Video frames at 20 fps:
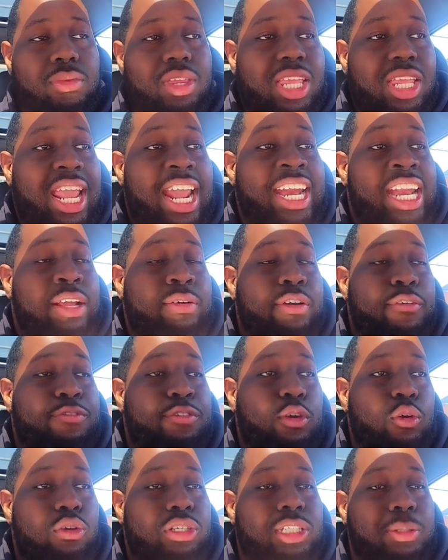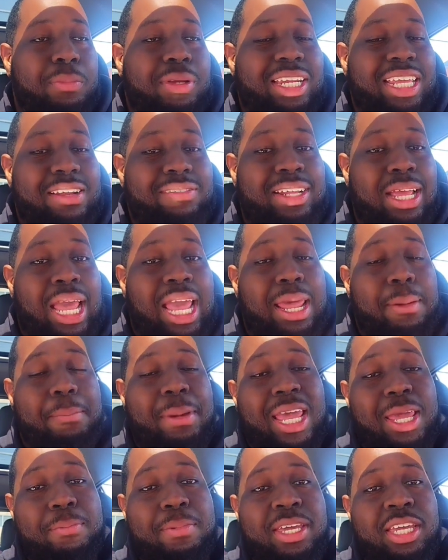and they refuse to believe that, hey,
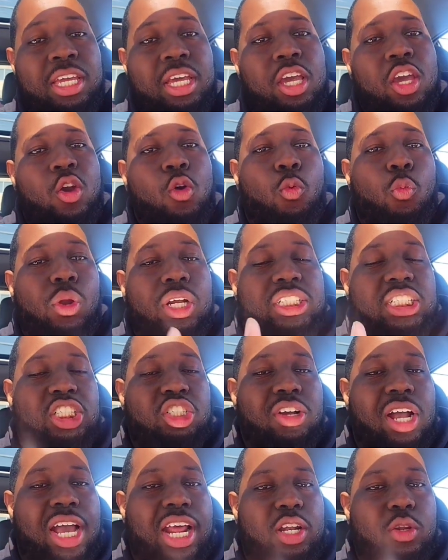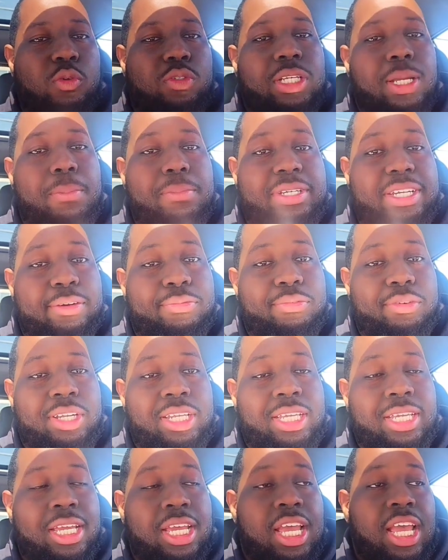maybe we should try to do something differently.
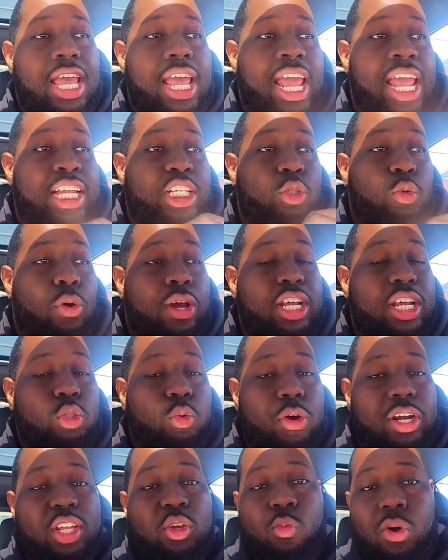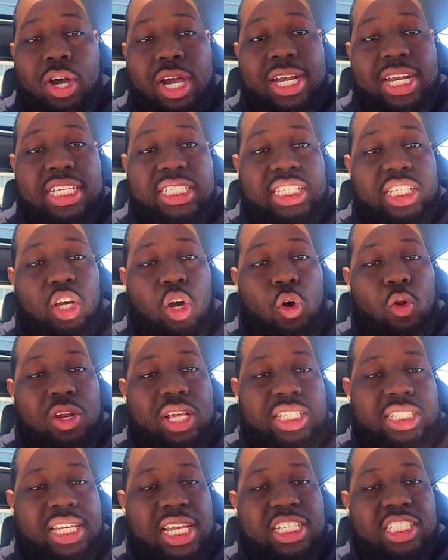And 2021 is the only
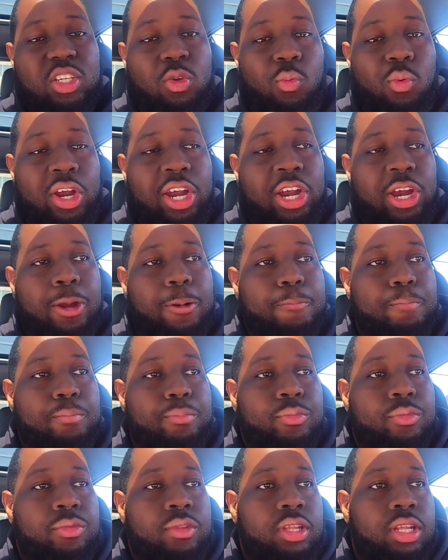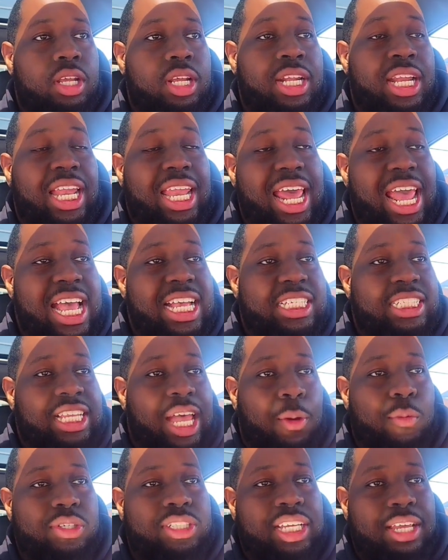season where, in the last, I
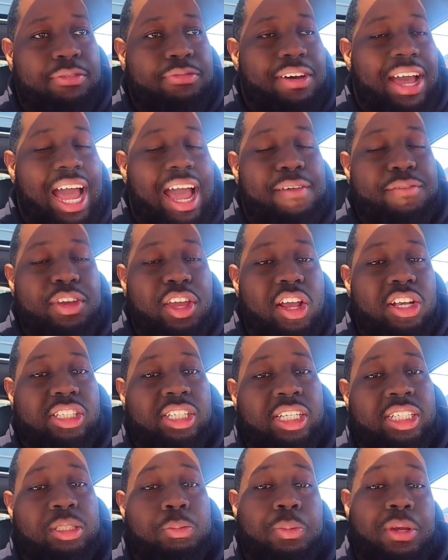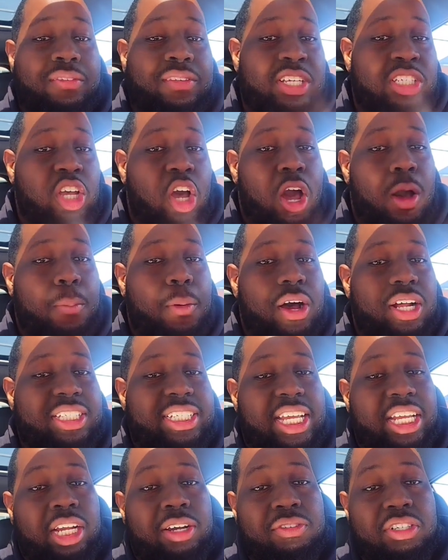would say, 5 years of this Harbaugh
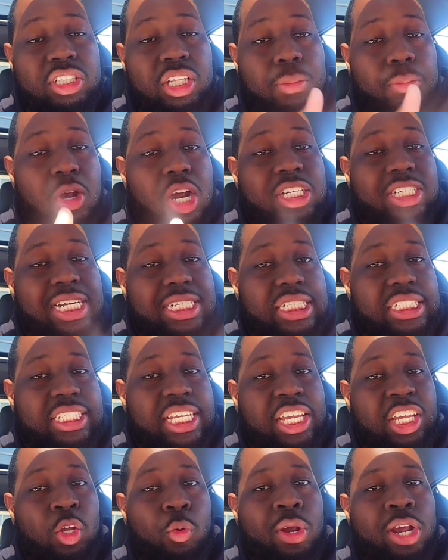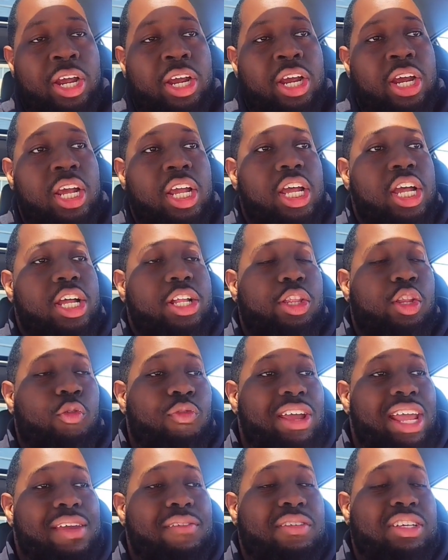tenure, of this Lamar Jackson tenure, where the
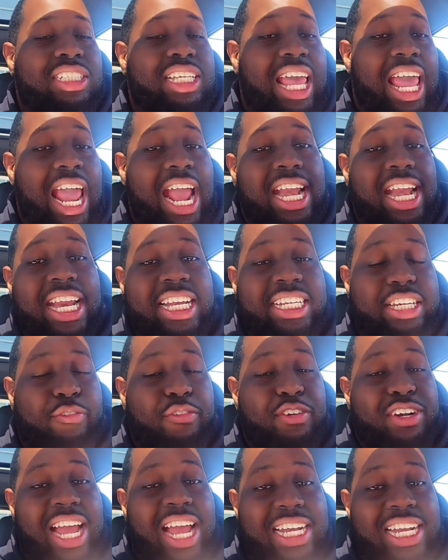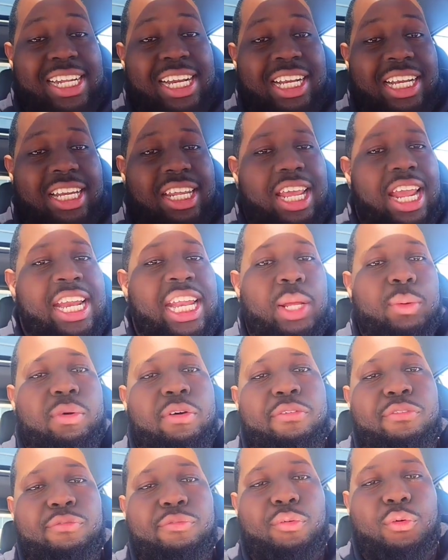Ravens had a different identity, and they were
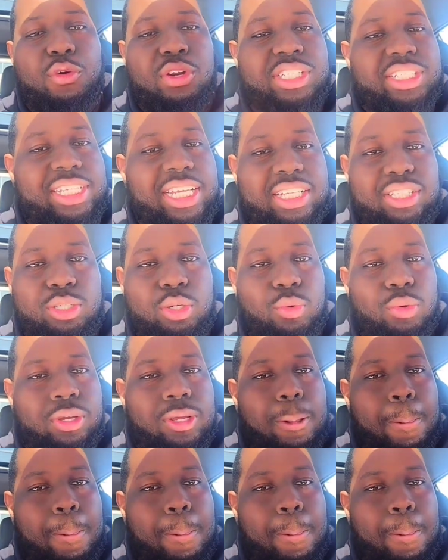forced into it